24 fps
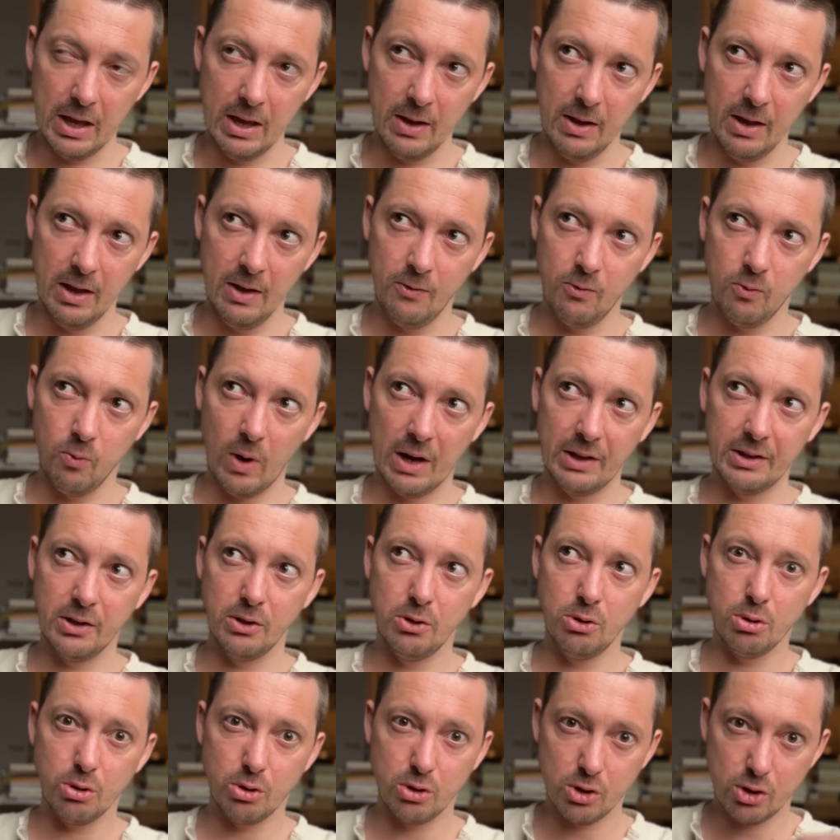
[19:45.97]
if one
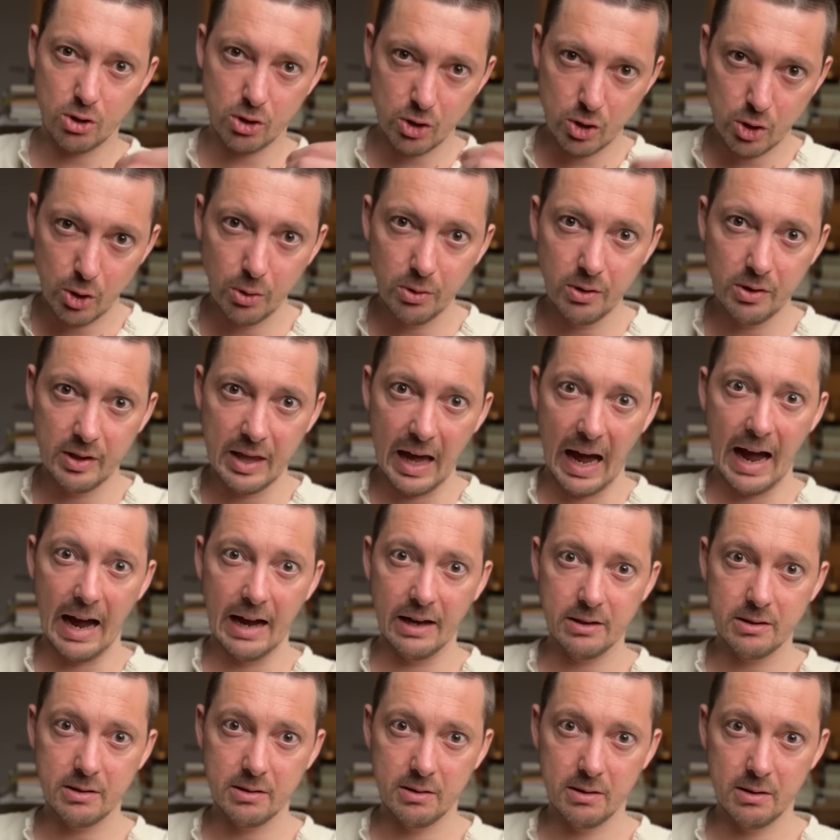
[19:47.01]
understood
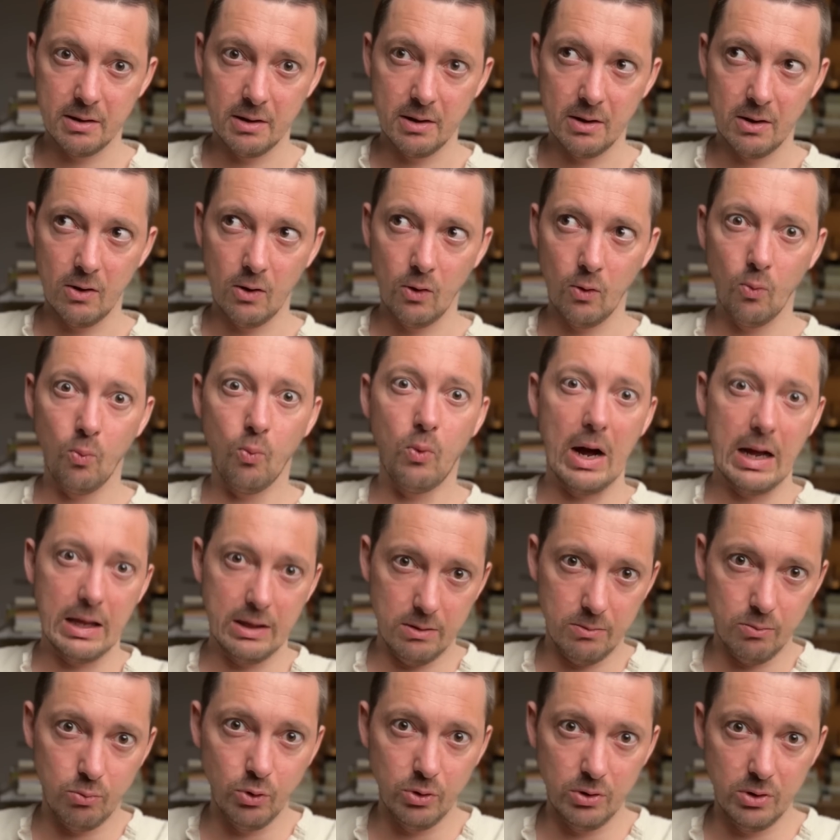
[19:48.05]
that,
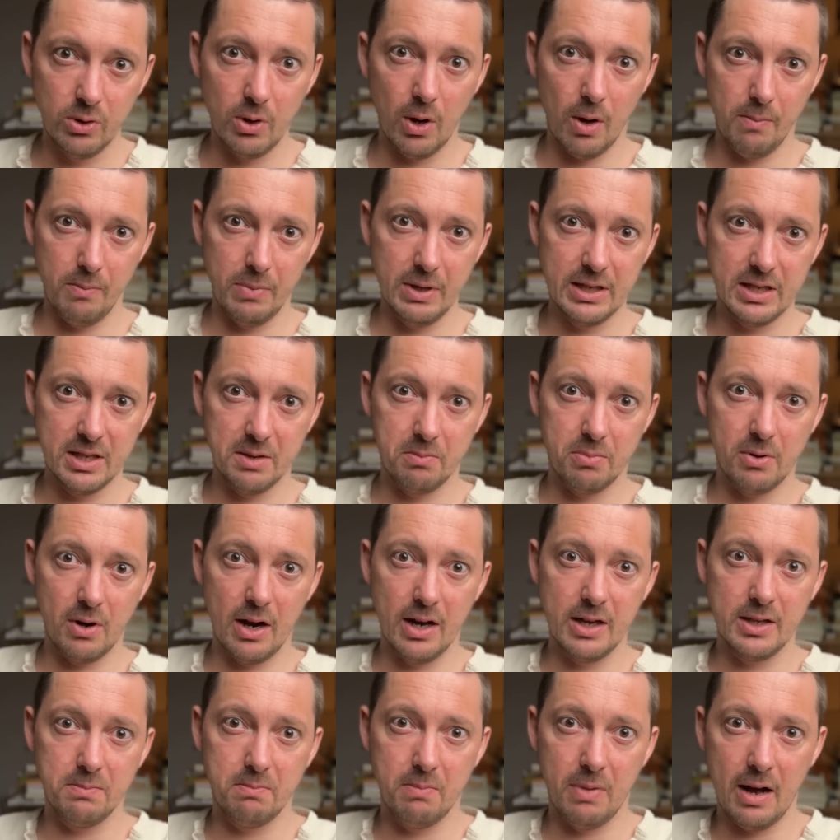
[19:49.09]
one would not be
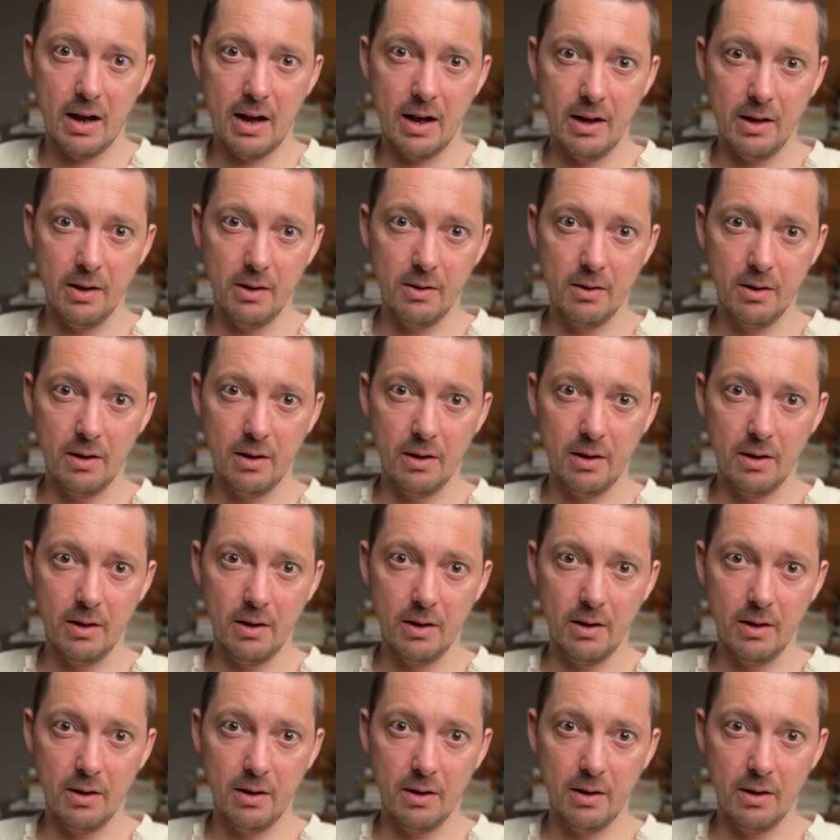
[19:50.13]
surprised by